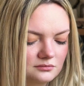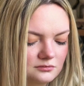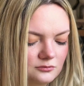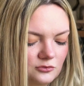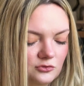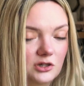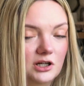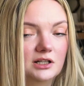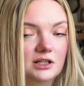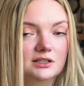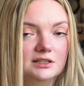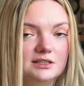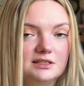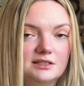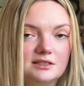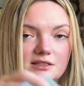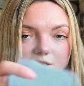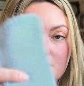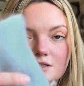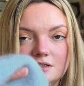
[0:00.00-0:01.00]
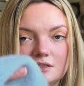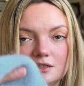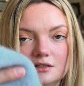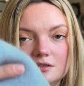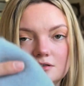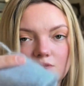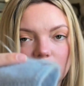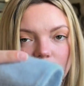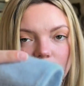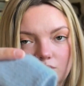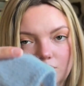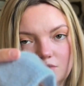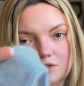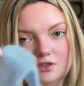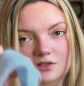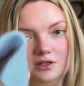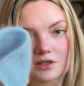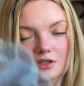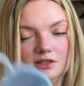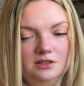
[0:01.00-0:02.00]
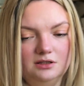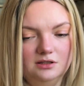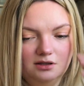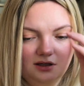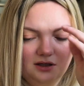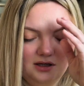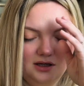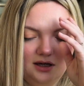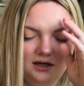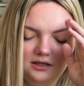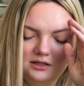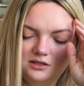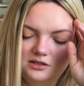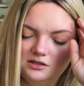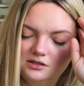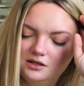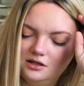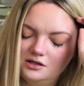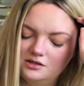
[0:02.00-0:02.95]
while it still was hitting the gauge.